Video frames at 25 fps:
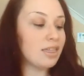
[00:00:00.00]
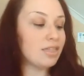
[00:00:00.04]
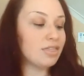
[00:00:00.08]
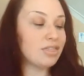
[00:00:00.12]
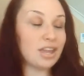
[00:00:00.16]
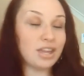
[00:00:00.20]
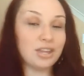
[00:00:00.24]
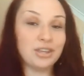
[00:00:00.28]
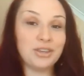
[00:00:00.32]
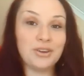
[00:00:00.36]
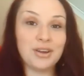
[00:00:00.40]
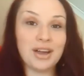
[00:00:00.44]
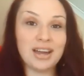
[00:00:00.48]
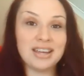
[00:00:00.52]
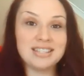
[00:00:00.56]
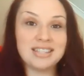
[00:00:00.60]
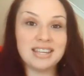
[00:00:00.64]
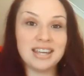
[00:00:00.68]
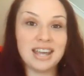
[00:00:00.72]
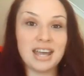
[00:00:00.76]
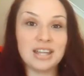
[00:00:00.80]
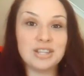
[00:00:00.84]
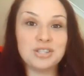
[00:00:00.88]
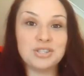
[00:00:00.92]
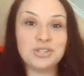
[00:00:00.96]
Thank you guys
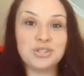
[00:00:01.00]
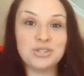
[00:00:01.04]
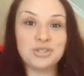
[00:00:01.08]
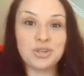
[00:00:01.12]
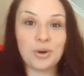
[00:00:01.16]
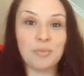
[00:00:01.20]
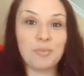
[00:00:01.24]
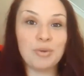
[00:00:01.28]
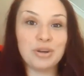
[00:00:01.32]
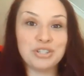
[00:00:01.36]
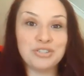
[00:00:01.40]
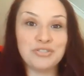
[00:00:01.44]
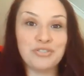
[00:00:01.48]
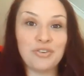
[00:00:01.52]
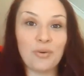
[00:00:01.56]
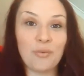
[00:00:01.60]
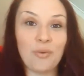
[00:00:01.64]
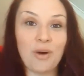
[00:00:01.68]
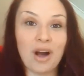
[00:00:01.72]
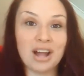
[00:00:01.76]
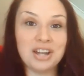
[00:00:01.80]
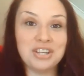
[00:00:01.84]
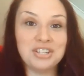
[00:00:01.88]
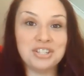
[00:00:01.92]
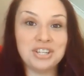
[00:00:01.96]
again so much for
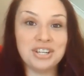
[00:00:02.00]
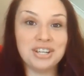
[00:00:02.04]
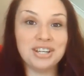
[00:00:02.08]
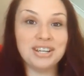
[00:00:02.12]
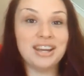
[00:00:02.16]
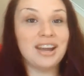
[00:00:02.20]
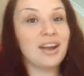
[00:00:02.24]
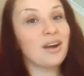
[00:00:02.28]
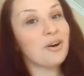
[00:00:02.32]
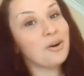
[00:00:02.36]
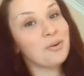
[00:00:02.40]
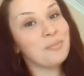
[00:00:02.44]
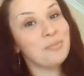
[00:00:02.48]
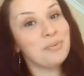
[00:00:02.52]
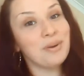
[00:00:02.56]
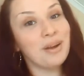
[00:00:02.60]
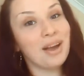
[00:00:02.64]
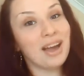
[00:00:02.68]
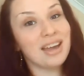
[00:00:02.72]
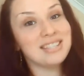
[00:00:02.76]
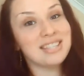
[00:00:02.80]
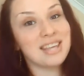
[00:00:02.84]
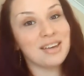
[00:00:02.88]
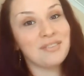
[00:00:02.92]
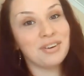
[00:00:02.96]
watching. I hope you
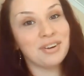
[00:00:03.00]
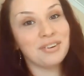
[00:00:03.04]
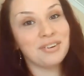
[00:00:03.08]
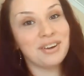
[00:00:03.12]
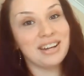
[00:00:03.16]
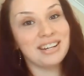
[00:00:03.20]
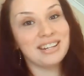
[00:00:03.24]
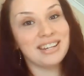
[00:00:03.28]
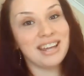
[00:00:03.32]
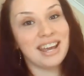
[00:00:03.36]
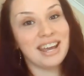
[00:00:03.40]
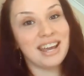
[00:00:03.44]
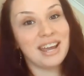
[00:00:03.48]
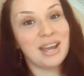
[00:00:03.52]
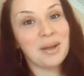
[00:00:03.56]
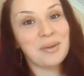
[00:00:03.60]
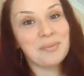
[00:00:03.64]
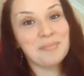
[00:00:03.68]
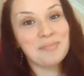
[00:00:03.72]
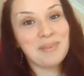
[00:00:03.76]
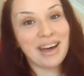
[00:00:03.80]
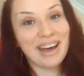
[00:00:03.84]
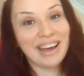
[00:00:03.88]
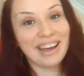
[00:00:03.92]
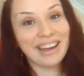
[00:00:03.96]
guys have a great day.
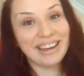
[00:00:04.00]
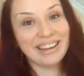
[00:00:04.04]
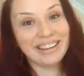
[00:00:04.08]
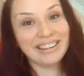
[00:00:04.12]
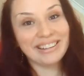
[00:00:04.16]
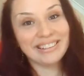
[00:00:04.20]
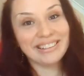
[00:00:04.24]
Bye.